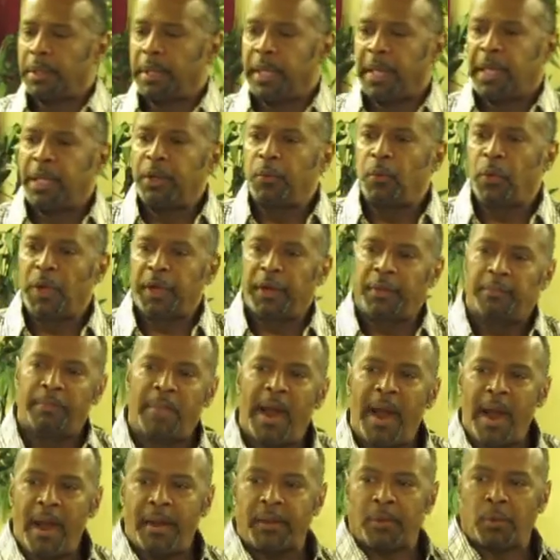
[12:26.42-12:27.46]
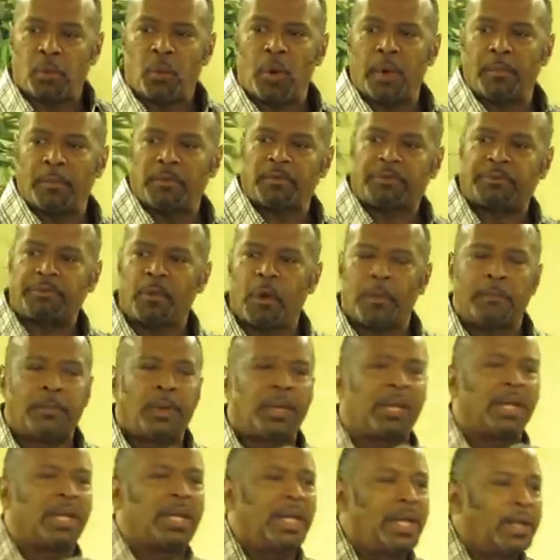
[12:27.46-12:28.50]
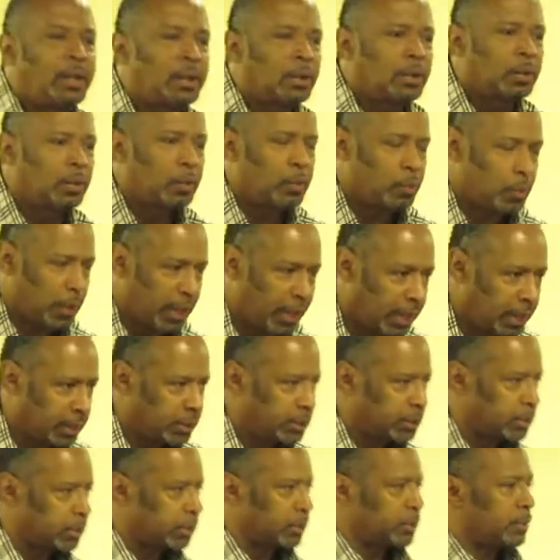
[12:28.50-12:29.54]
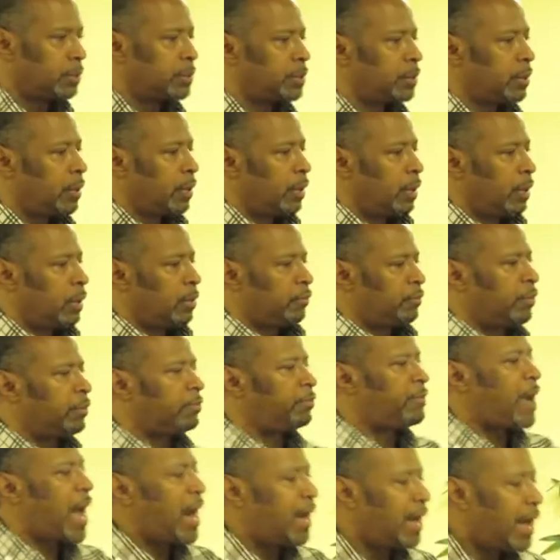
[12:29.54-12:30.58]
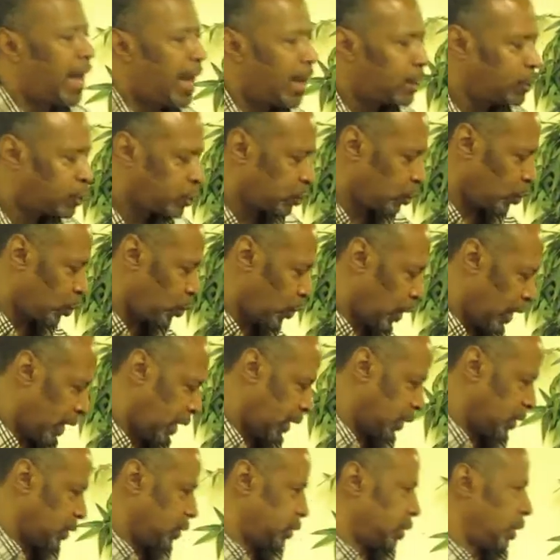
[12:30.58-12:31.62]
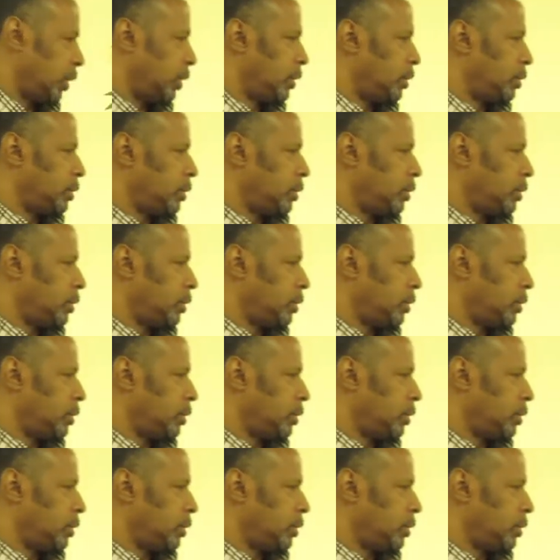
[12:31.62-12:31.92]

He went and married a woman for political reasons, for financial reasons.